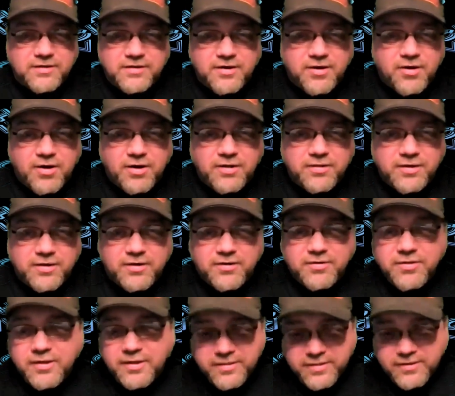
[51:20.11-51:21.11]
You
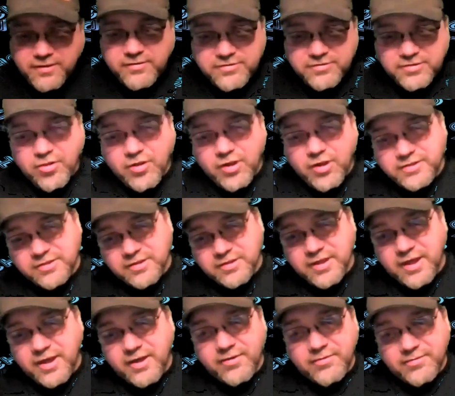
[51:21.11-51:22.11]
know, there is a lot to
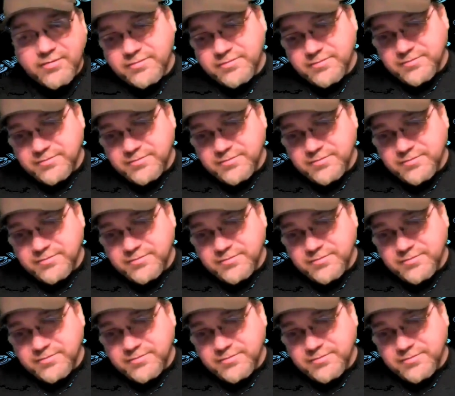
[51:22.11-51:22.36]
tell.